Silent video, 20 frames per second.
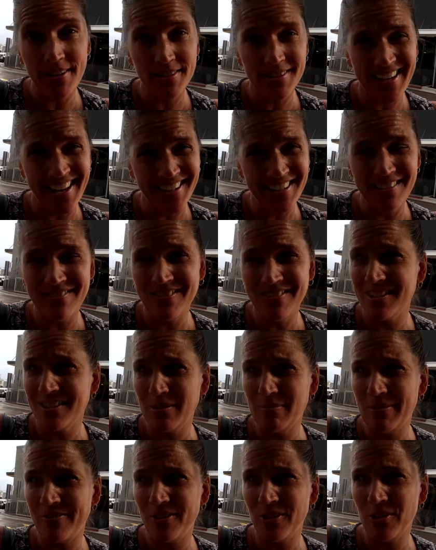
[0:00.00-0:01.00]
kind of by us, kind of
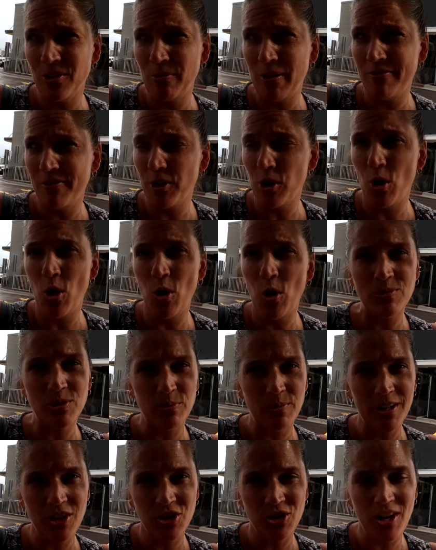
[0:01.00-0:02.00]
it's a little bit further away if we go
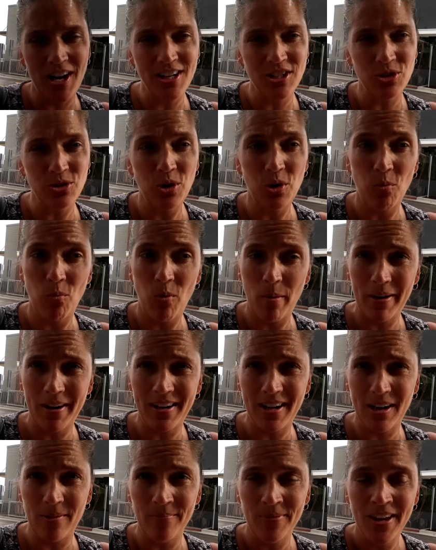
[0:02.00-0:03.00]
home. So we're gonna try to go
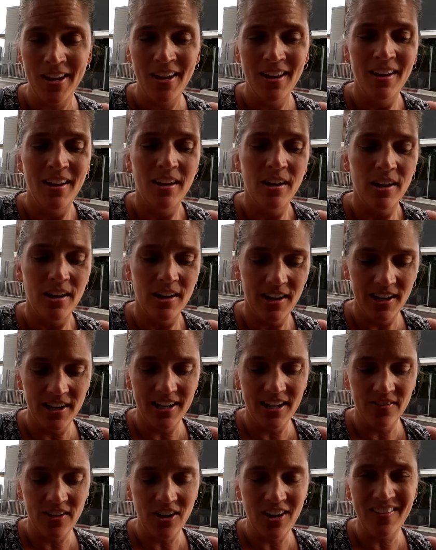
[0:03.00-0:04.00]
to Walmart now
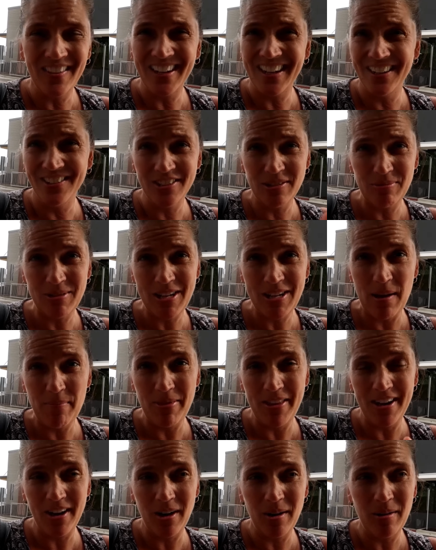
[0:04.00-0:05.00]
and get there, and then kill some
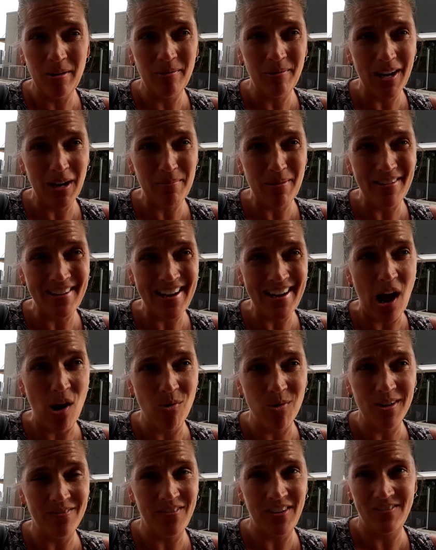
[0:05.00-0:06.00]
time there. We got about
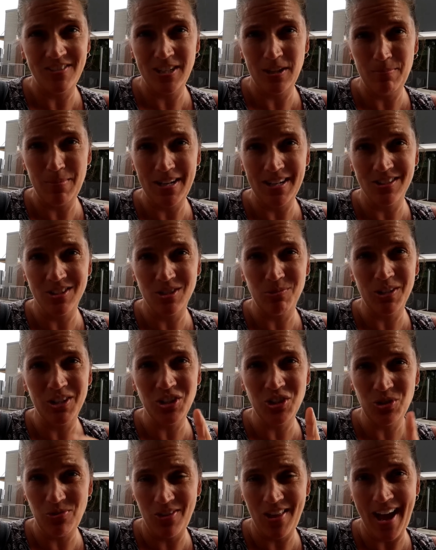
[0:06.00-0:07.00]
an hour and 15
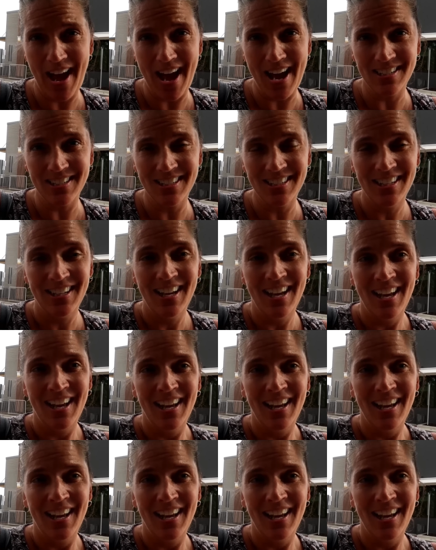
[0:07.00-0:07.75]
minutes, so we're gonna do that.